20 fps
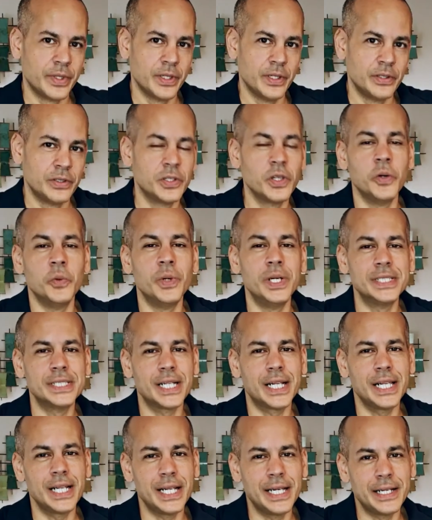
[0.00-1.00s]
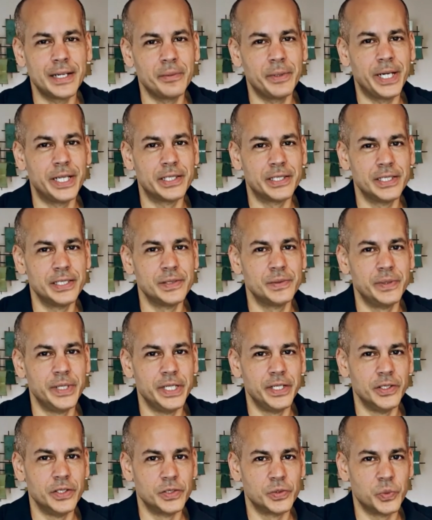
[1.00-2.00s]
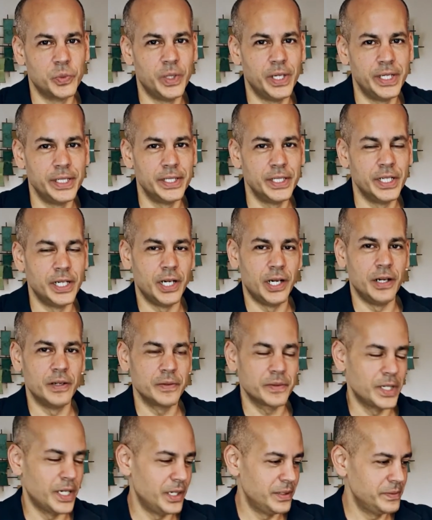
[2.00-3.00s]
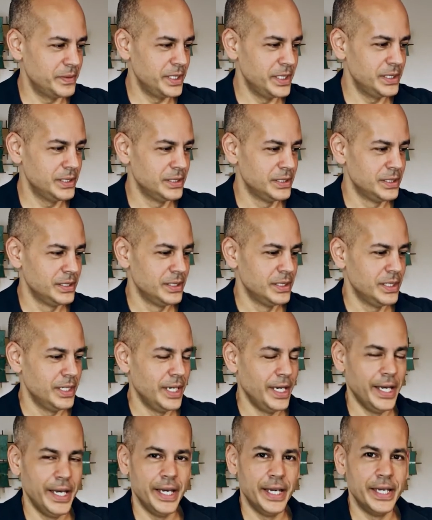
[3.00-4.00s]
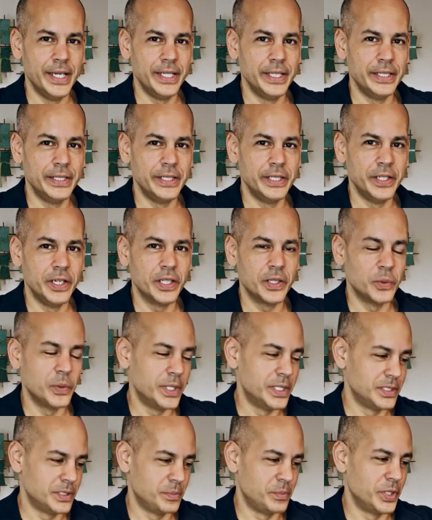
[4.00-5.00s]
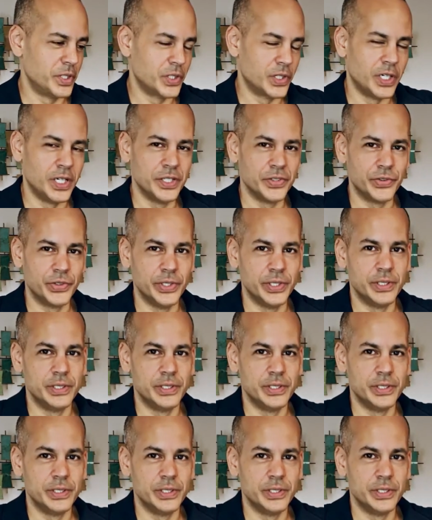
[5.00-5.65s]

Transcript: So the ones that I like about this video is one, the huff coughing, and the other one is percussion.